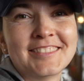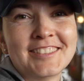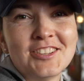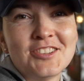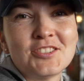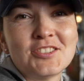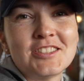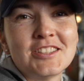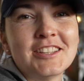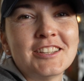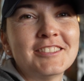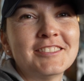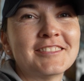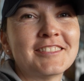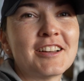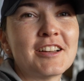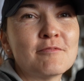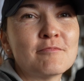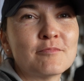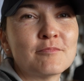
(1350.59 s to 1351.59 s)
You see,
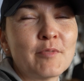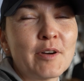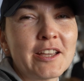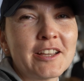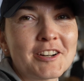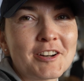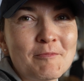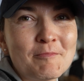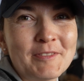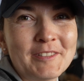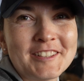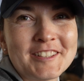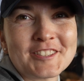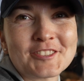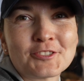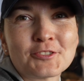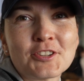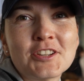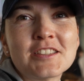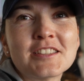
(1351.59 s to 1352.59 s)
my grumpiness
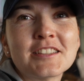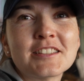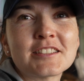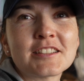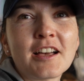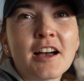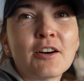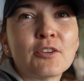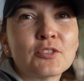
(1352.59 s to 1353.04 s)
already is out.